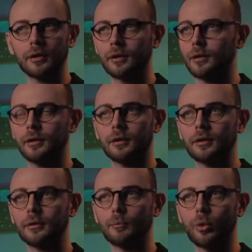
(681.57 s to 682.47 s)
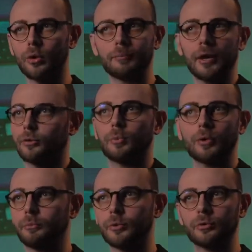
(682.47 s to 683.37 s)

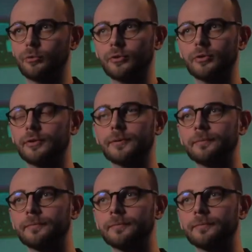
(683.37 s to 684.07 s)
Biosporin produced.